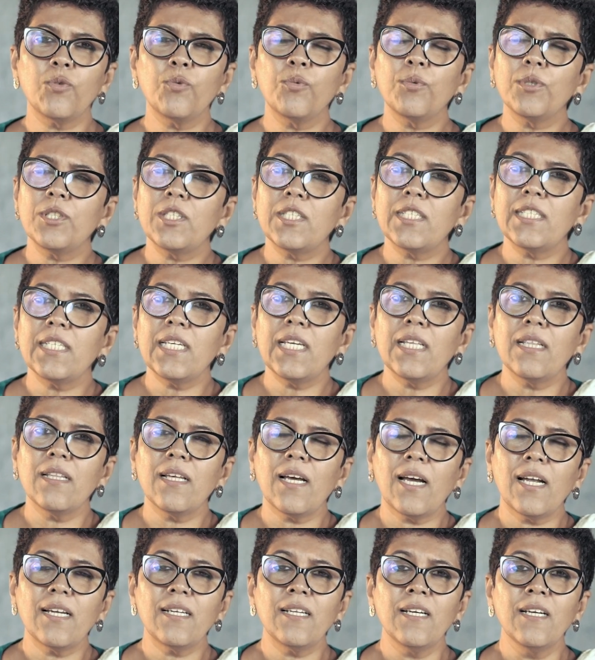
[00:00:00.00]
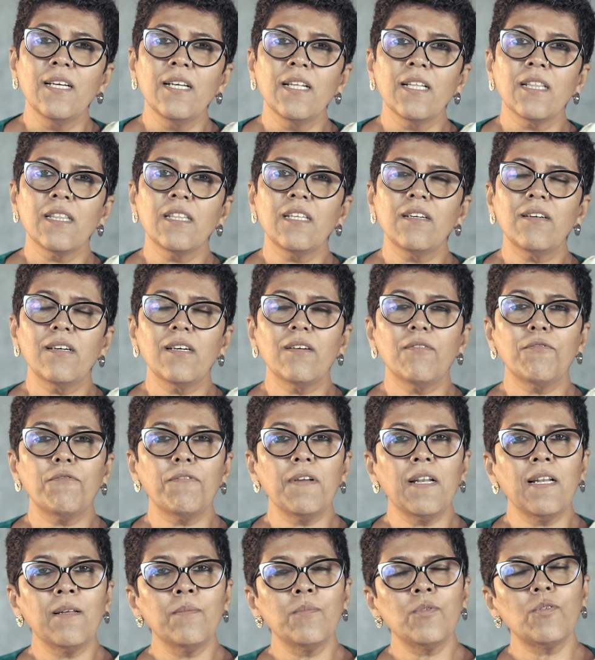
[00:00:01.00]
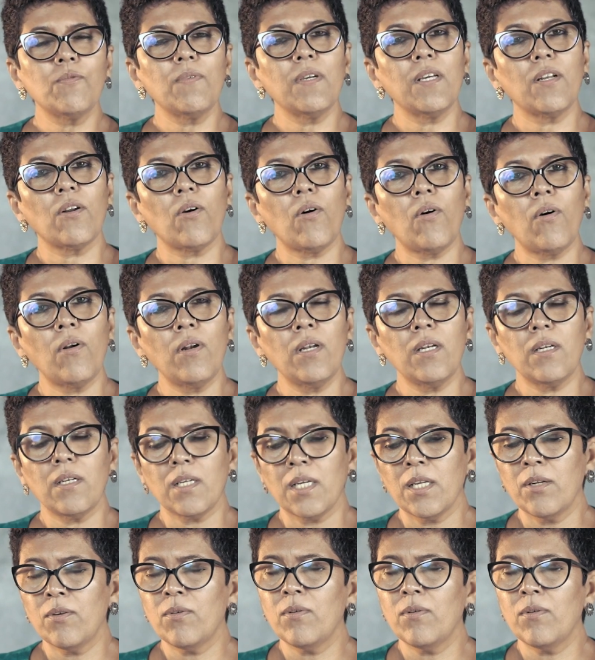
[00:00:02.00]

you would see that the films were all